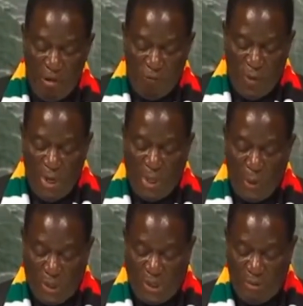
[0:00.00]
for
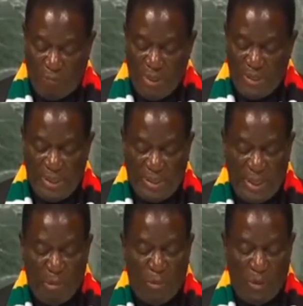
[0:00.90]
inclusive and
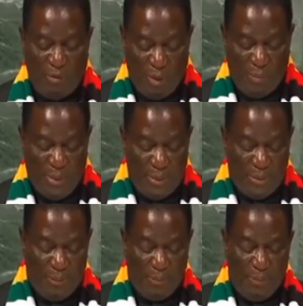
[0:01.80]
sustainable development.